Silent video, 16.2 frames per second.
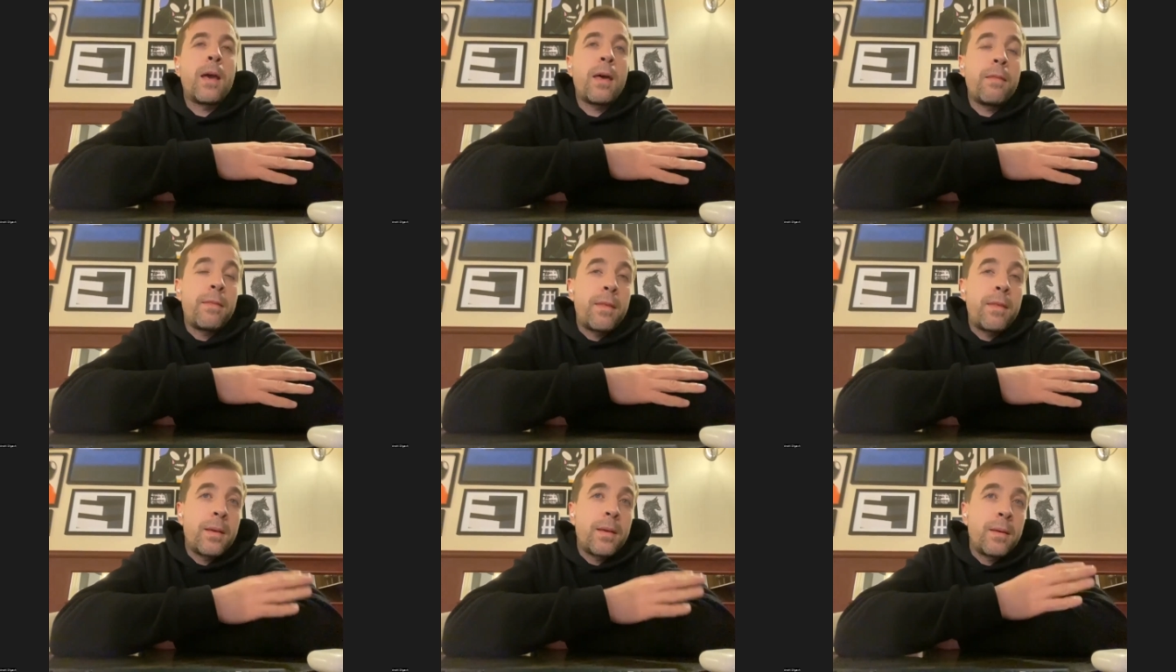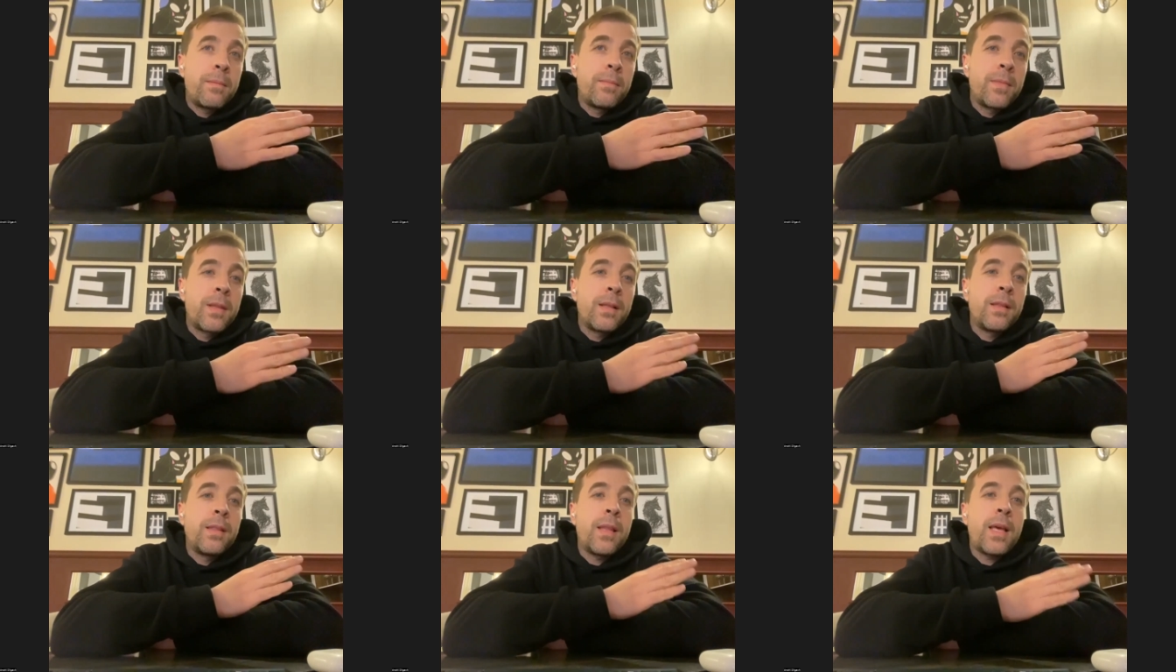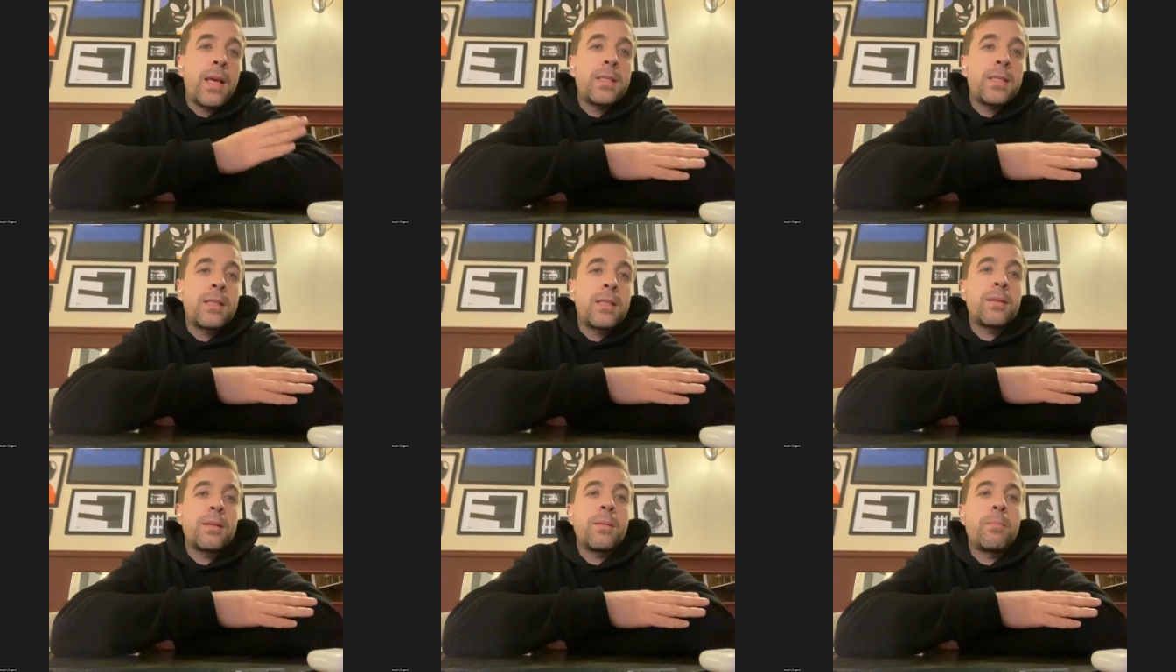And the, the last
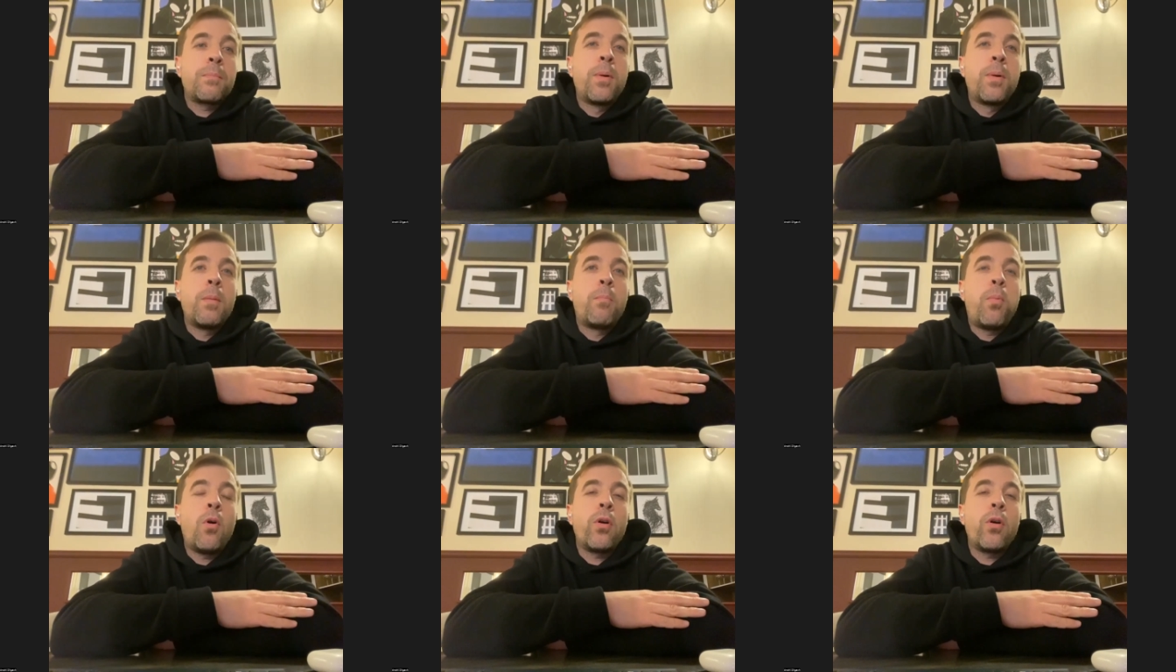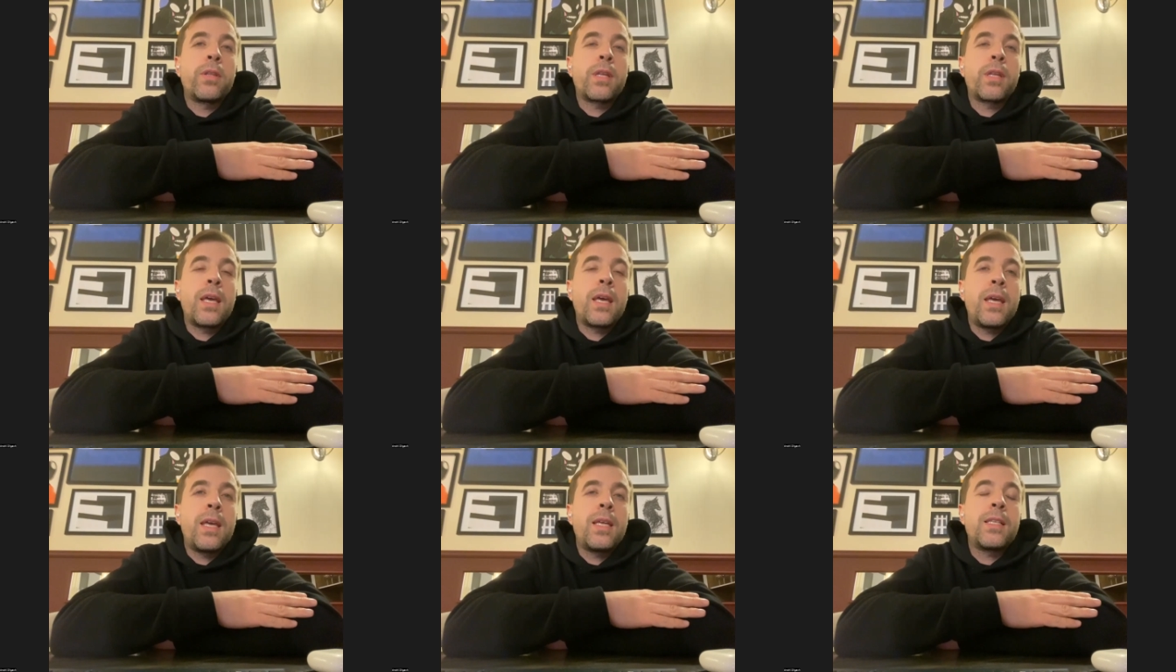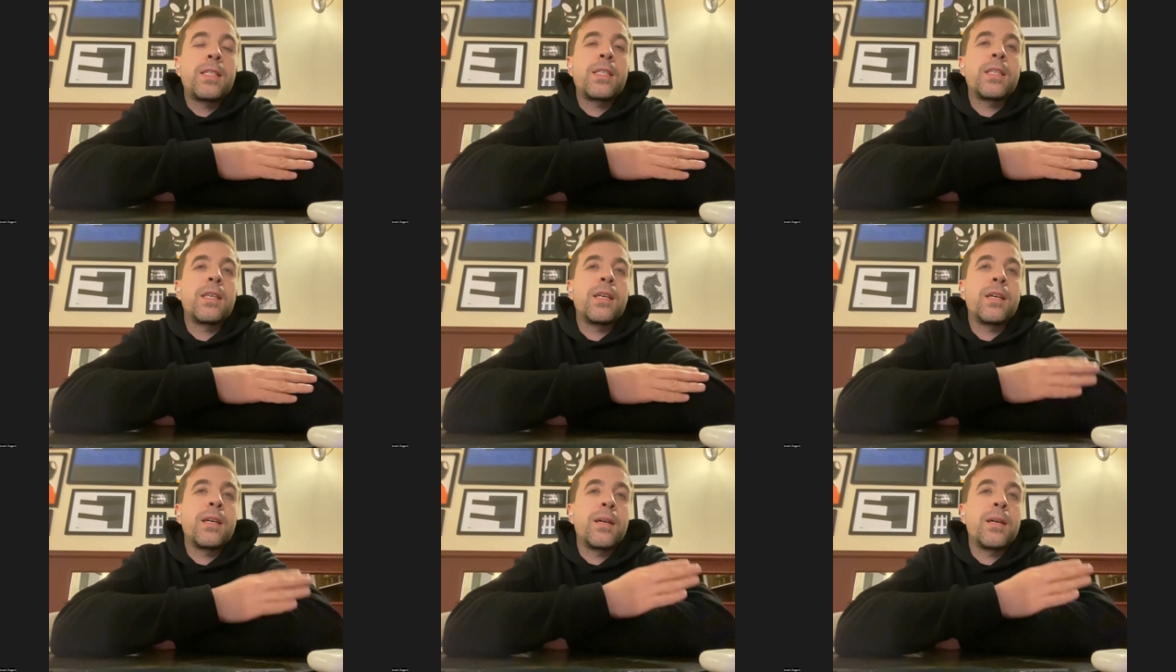uh, point is
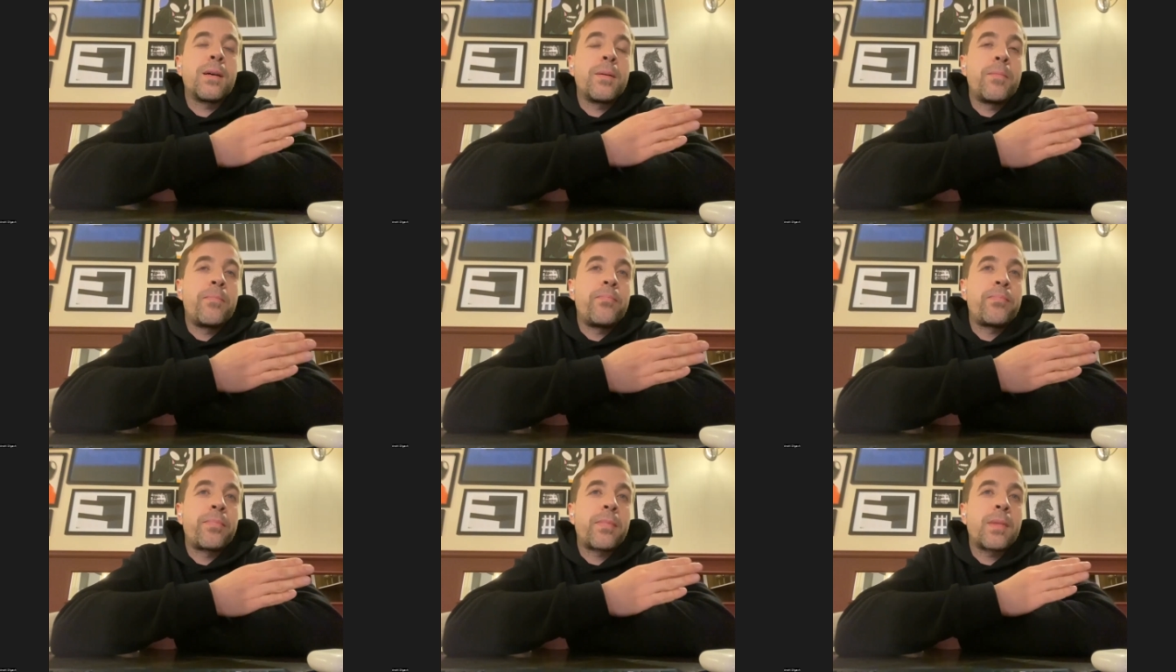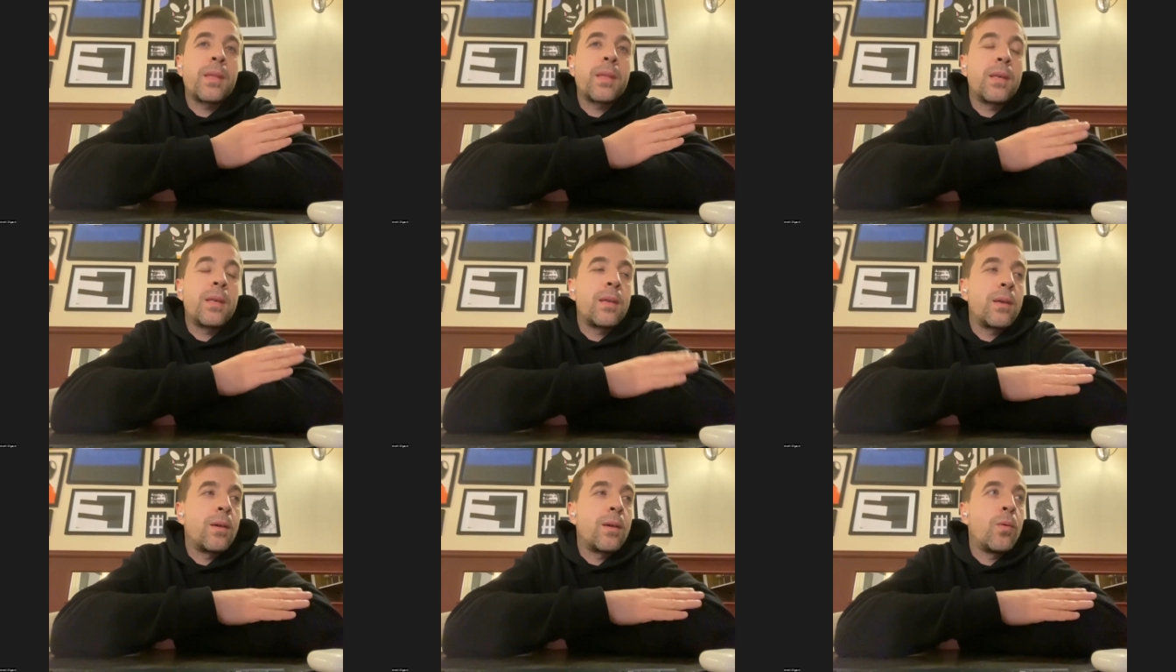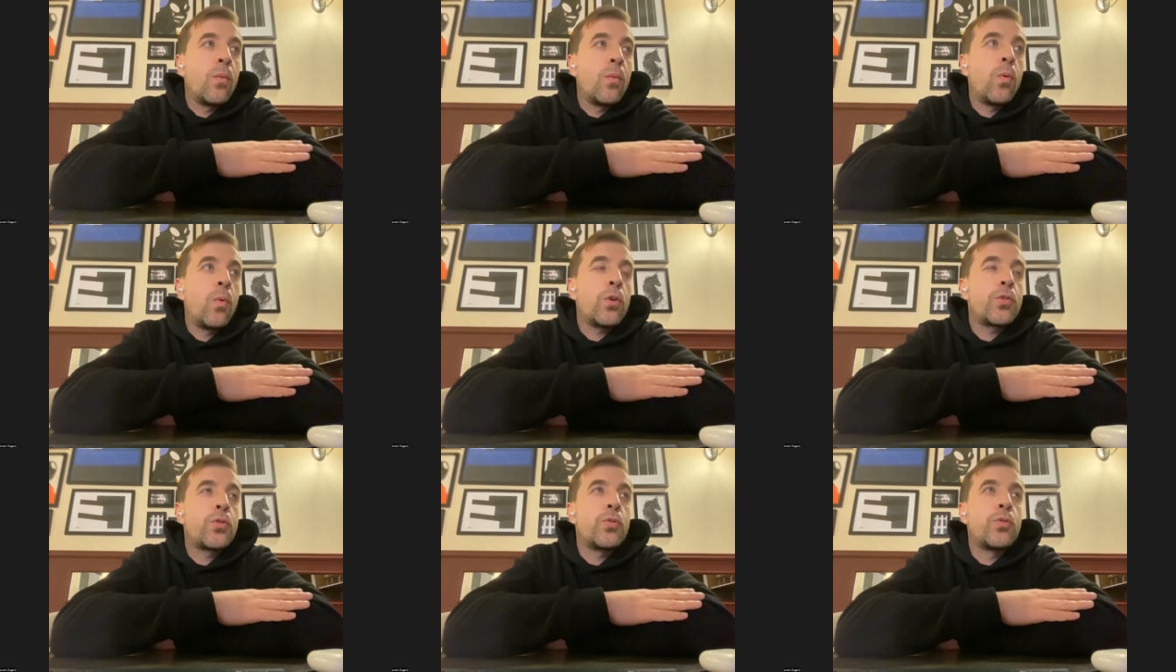um, uh,
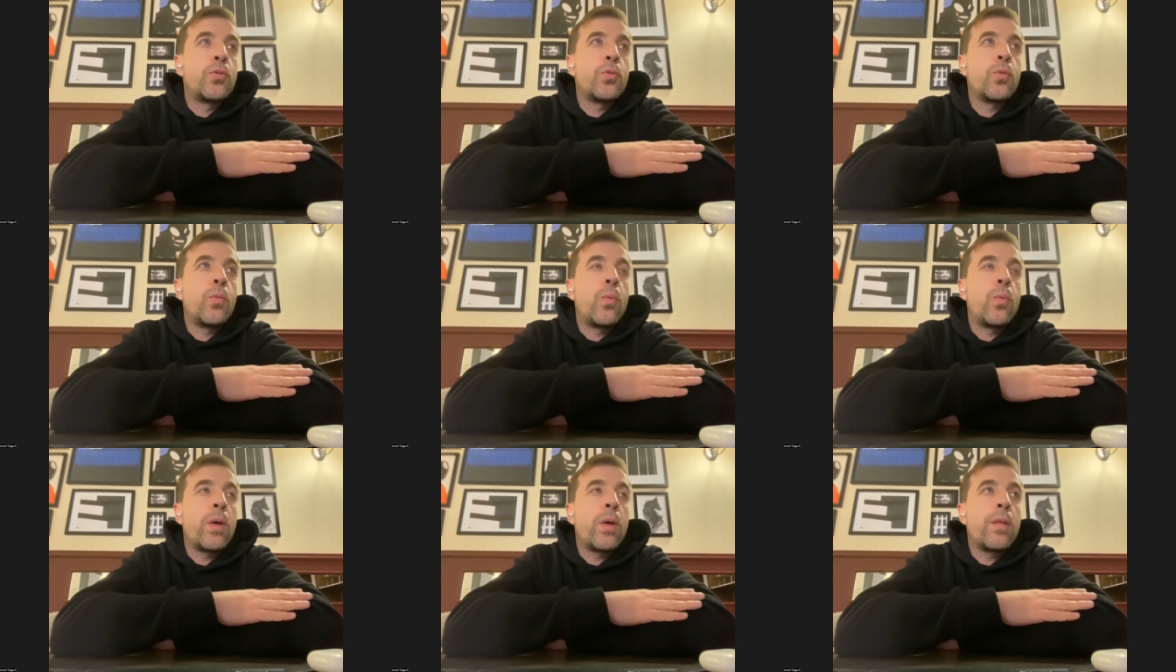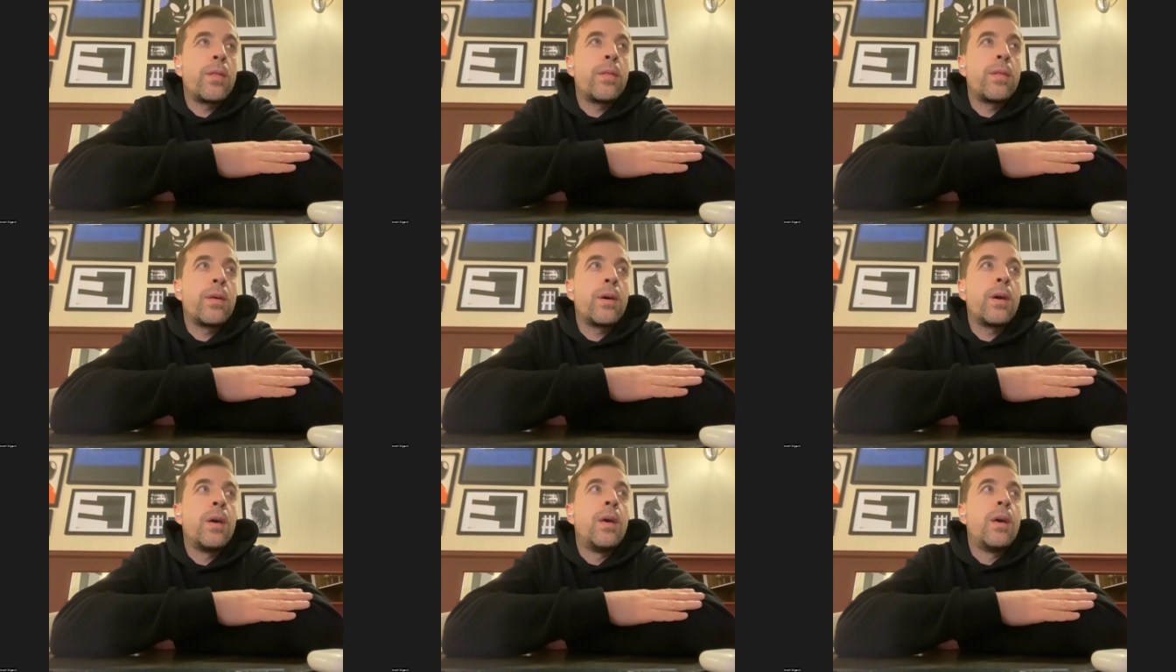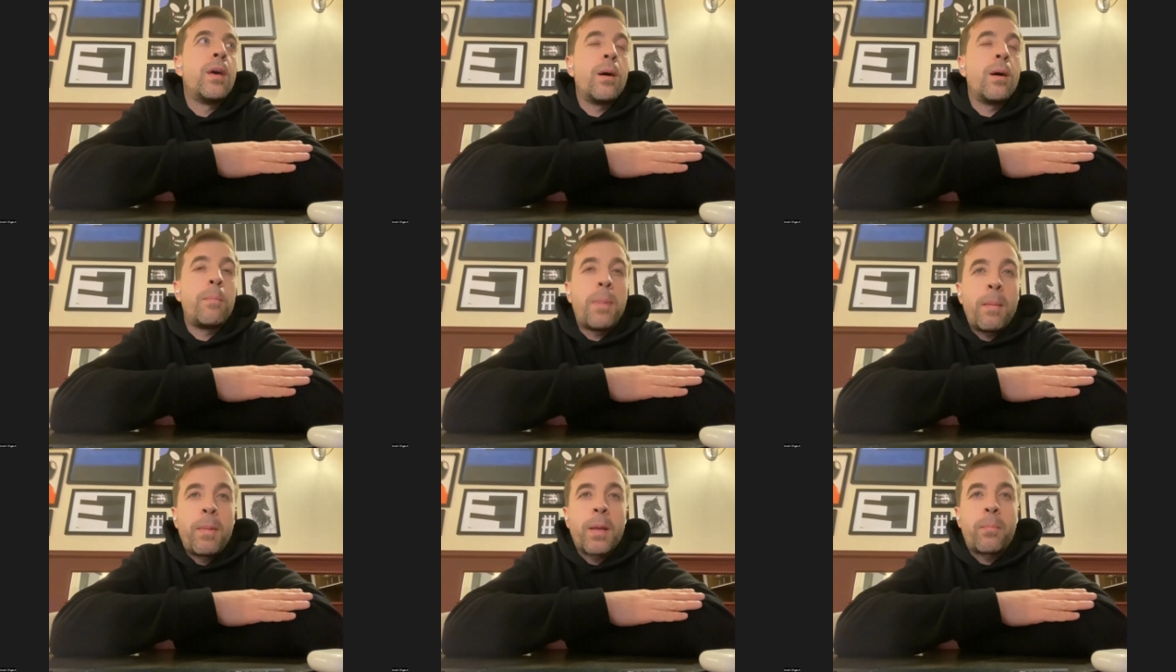what to do with uh,
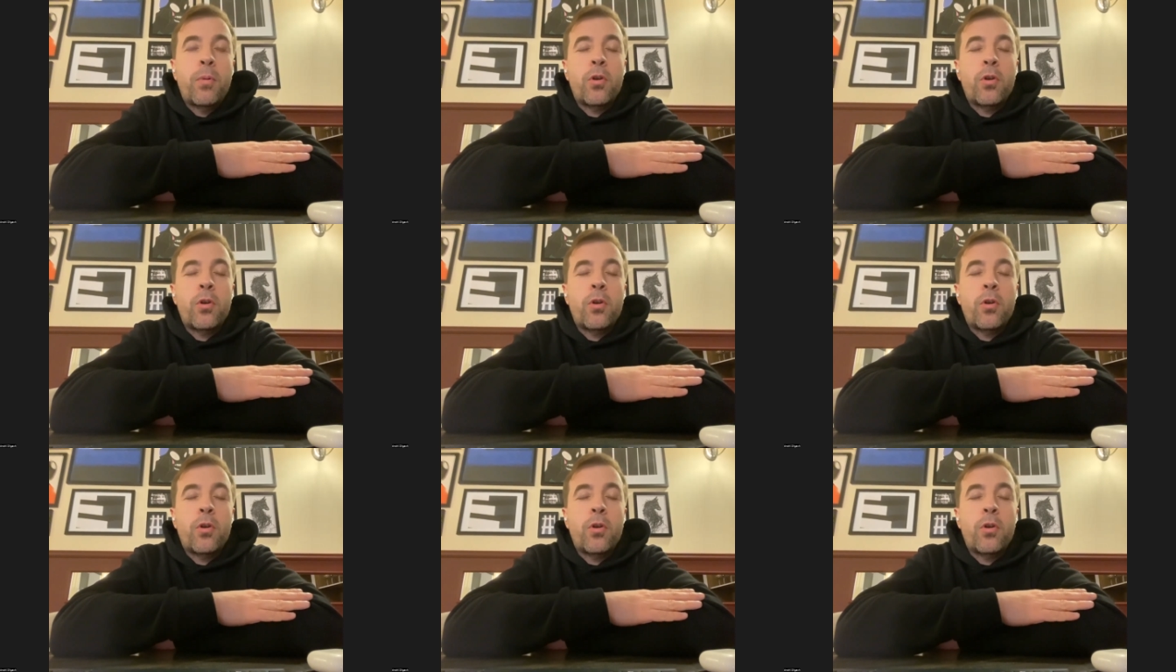public